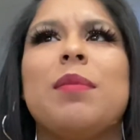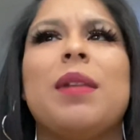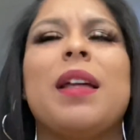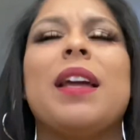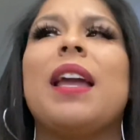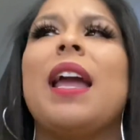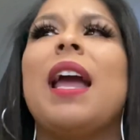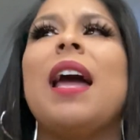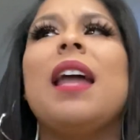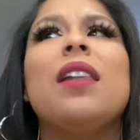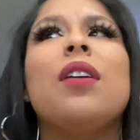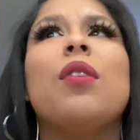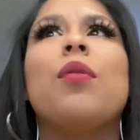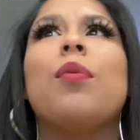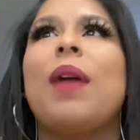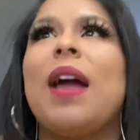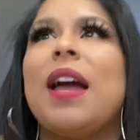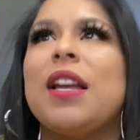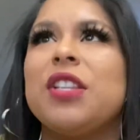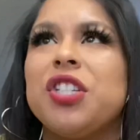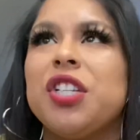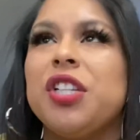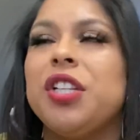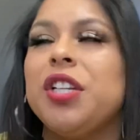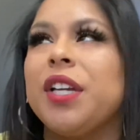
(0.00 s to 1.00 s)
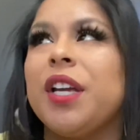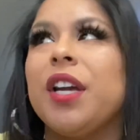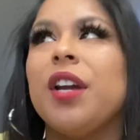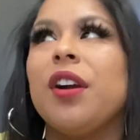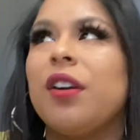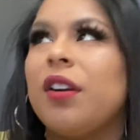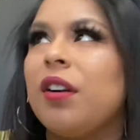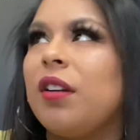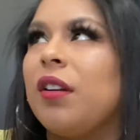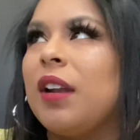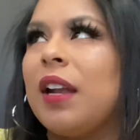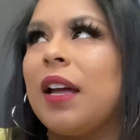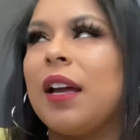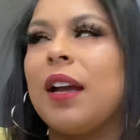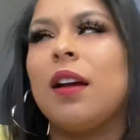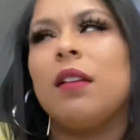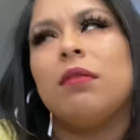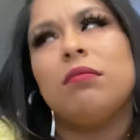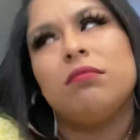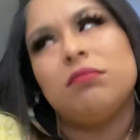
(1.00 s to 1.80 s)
like hella ratchet looking girl, like,